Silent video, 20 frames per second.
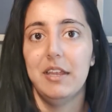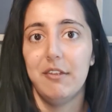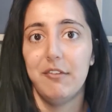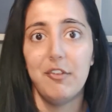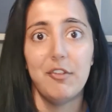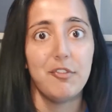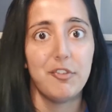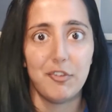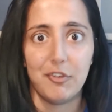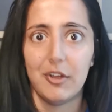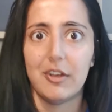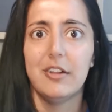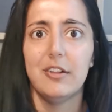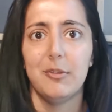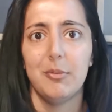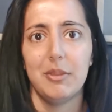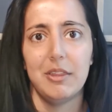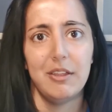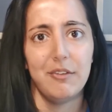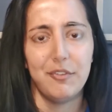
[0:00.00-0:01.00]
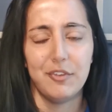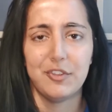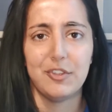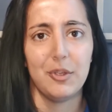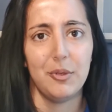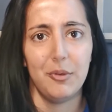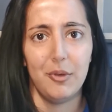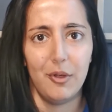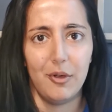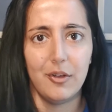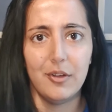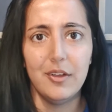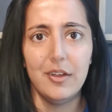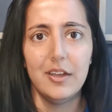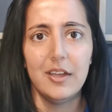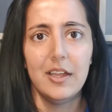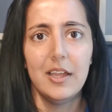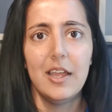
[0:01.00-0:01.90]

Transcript: if you've struggled with it for so long.